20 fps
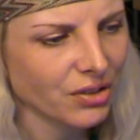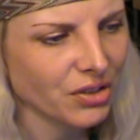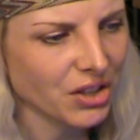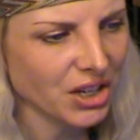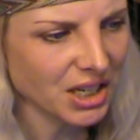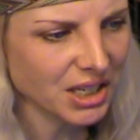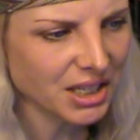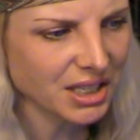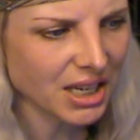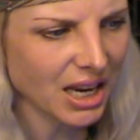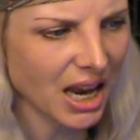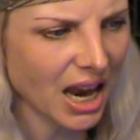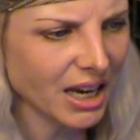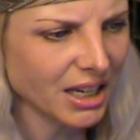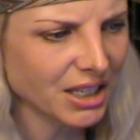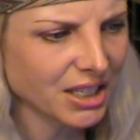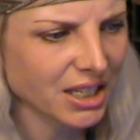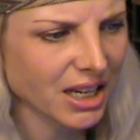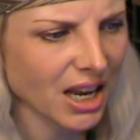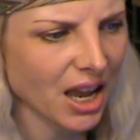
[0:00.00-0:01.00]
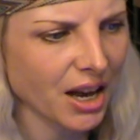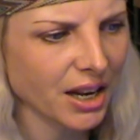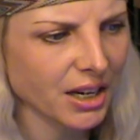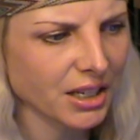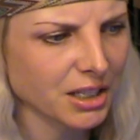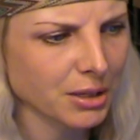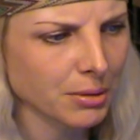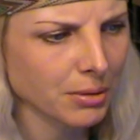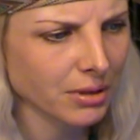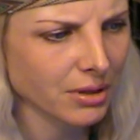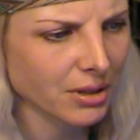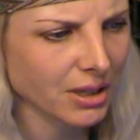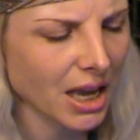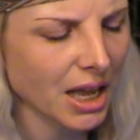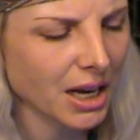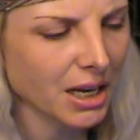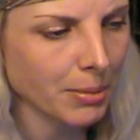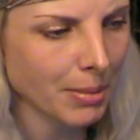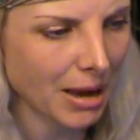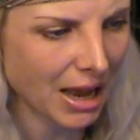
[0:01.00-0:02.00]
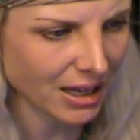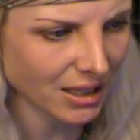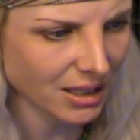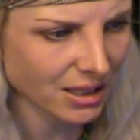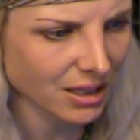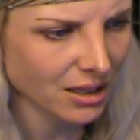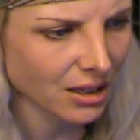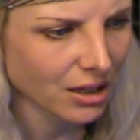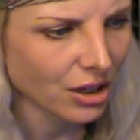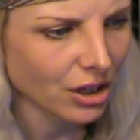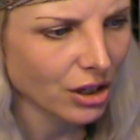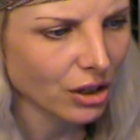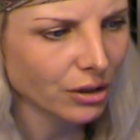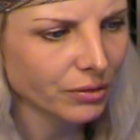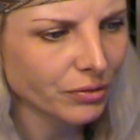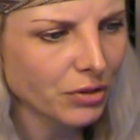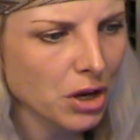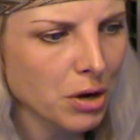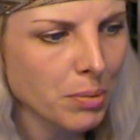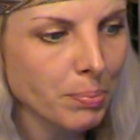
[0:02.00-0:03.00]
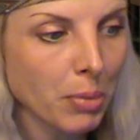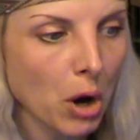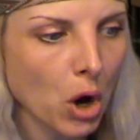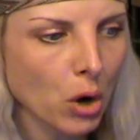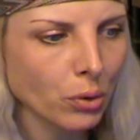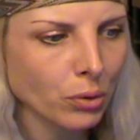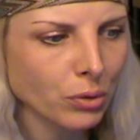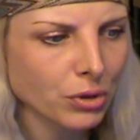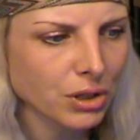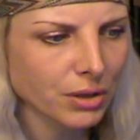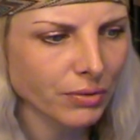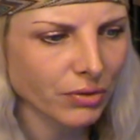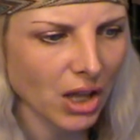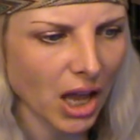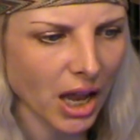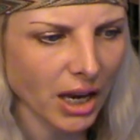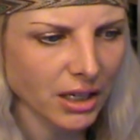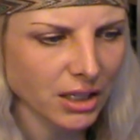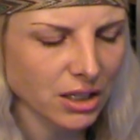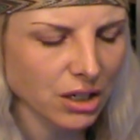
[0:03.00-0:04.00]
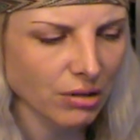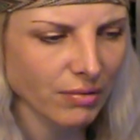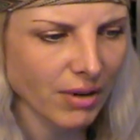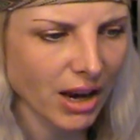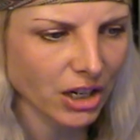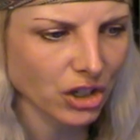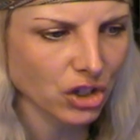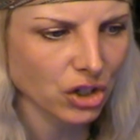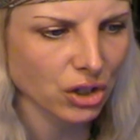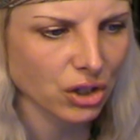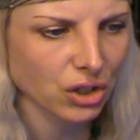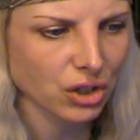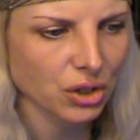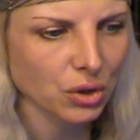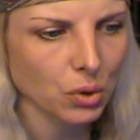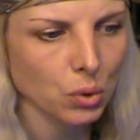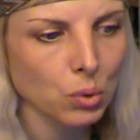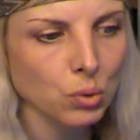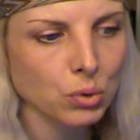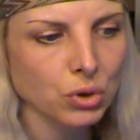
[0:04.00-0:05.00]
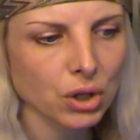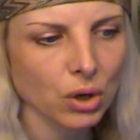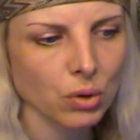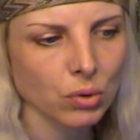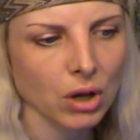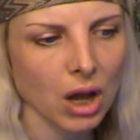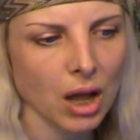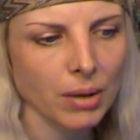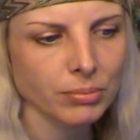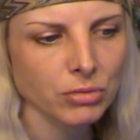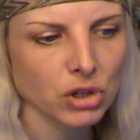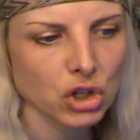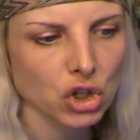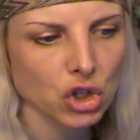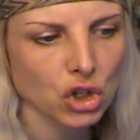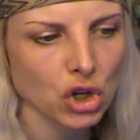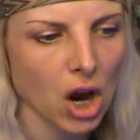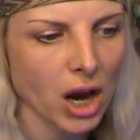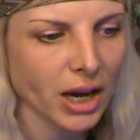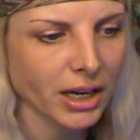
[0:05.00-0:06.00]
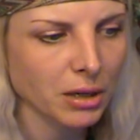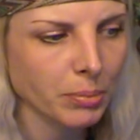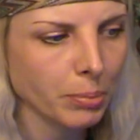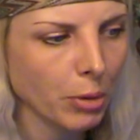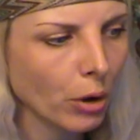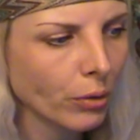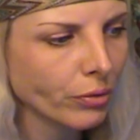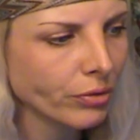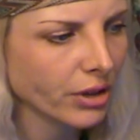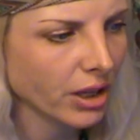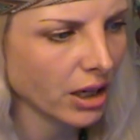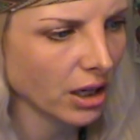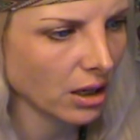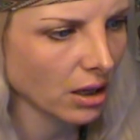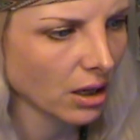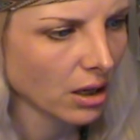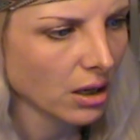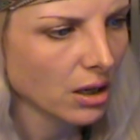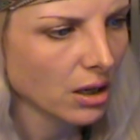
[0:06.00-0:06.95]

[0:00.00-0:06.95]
These, the 8 kerimas of the abodes of the 8 directions, also come to shine upon thee,